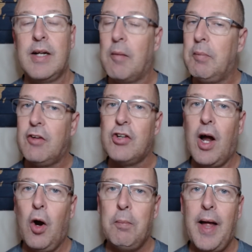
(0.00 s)
God bless
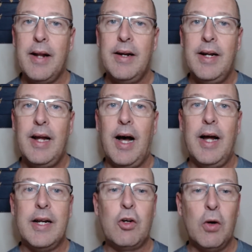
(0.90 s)
you. I hope that
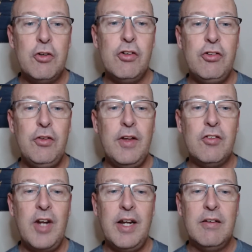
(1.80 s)
uh, encourages you
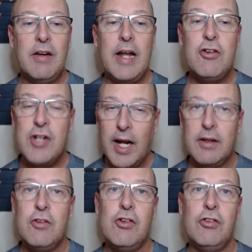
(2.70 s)
this day and
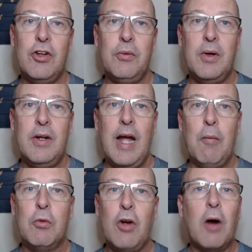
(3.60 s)
challenges you,
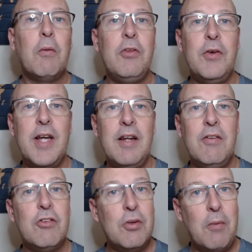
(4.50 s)
and we'll talk with you
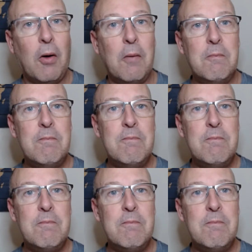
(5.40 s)
again tomorrow.